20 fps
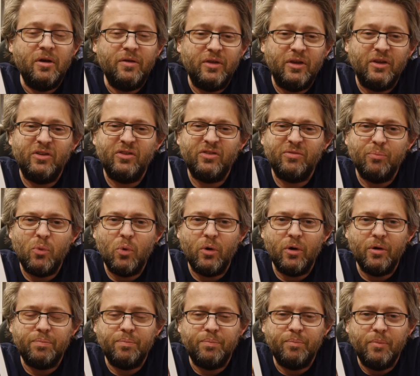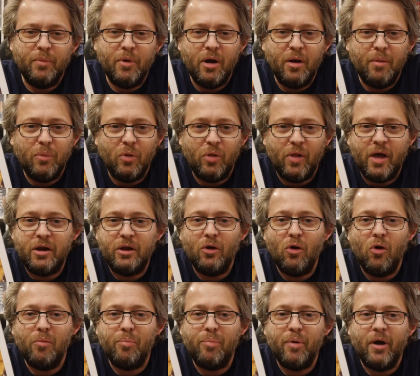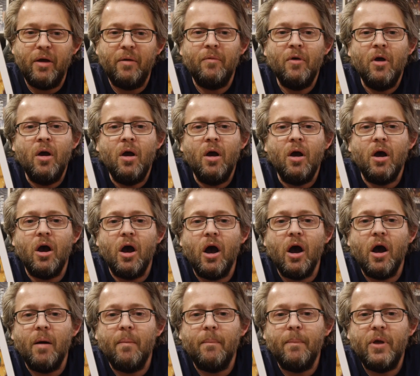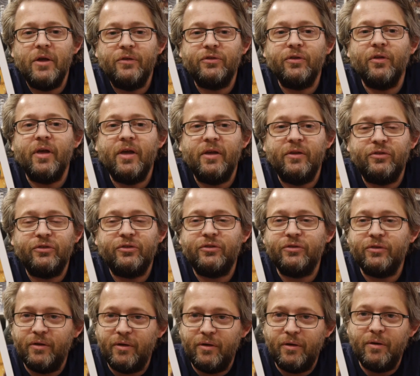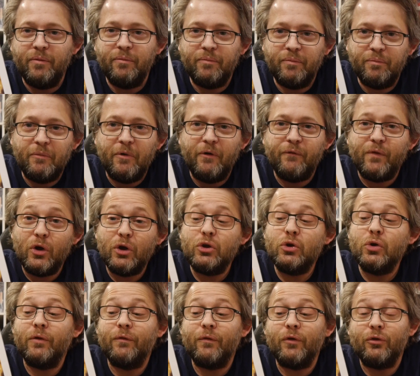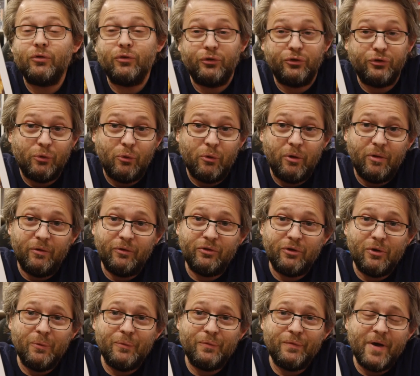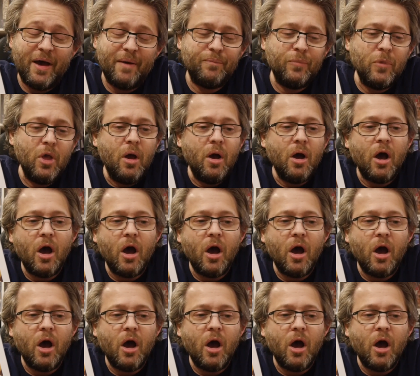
I think he's more millennial, but it's a very universal story. Let's go with that.